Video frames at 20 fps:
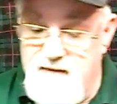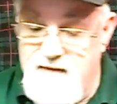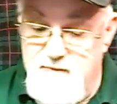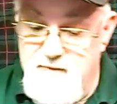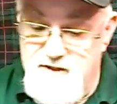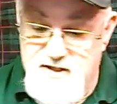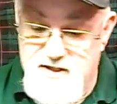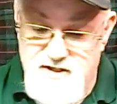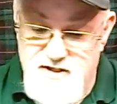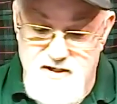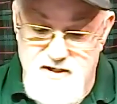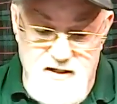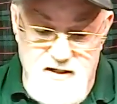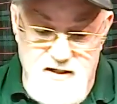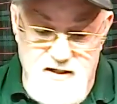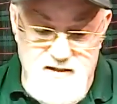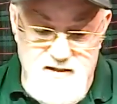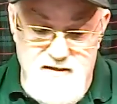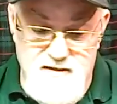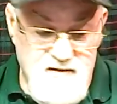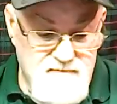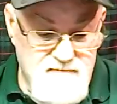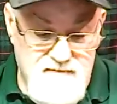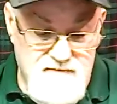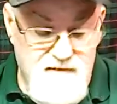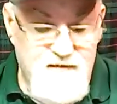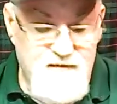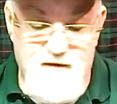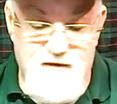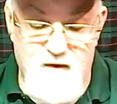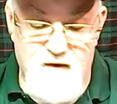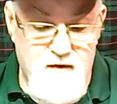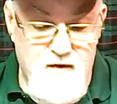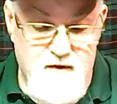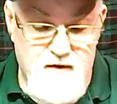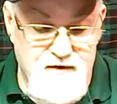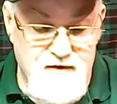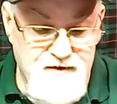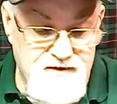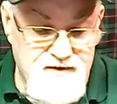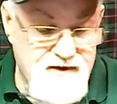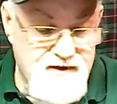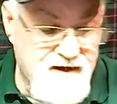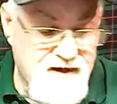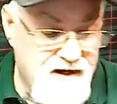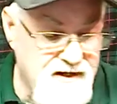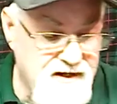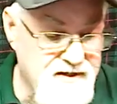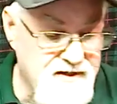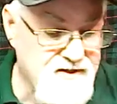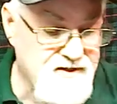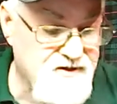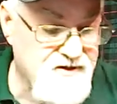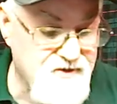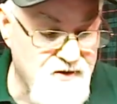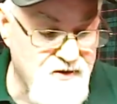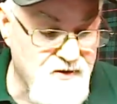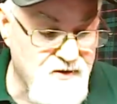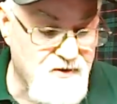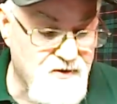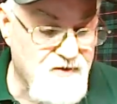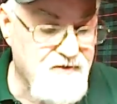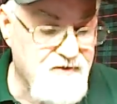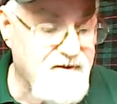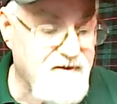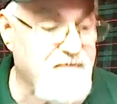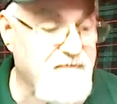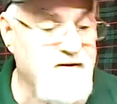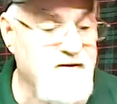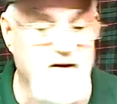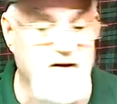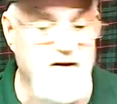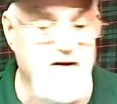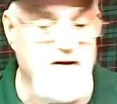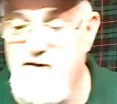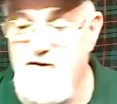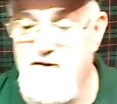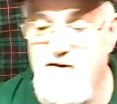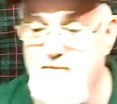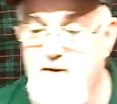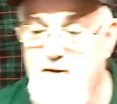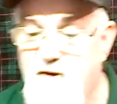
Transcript: was just a thought that I saw out of the corner of my